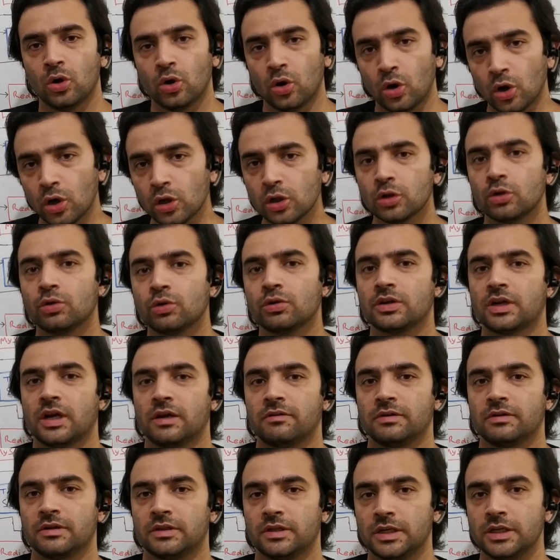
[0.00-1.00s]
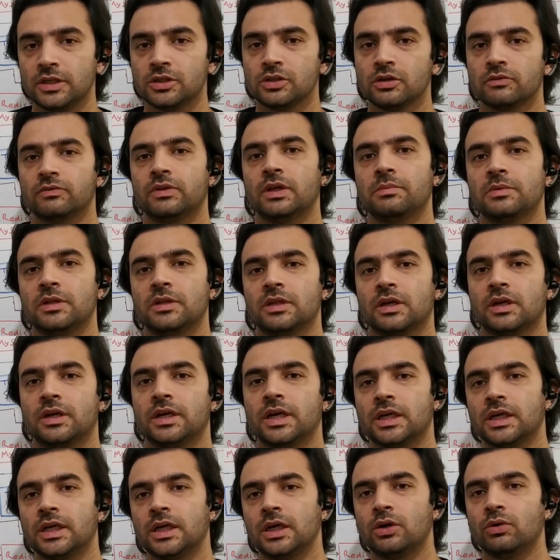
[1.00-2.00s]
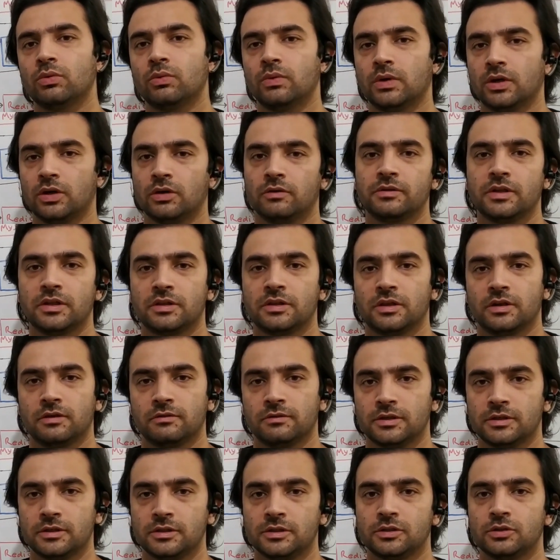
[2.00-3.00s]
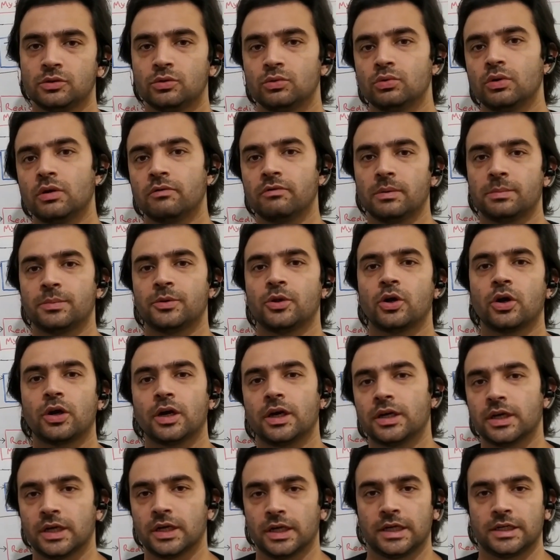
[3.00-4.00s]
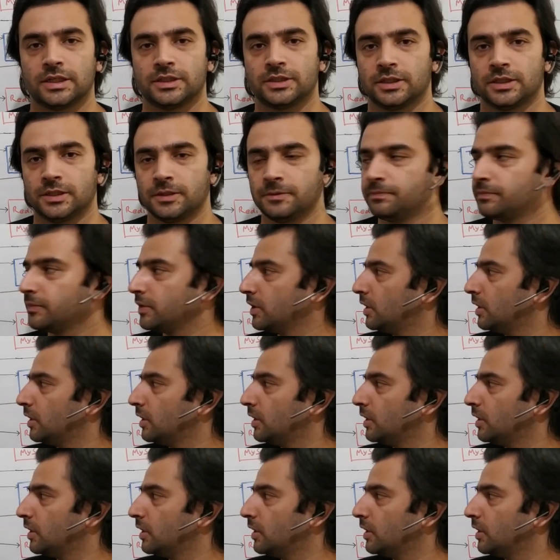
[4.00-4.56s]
All those drivers, each of them is connected to one of the servers through a WebSocket connection.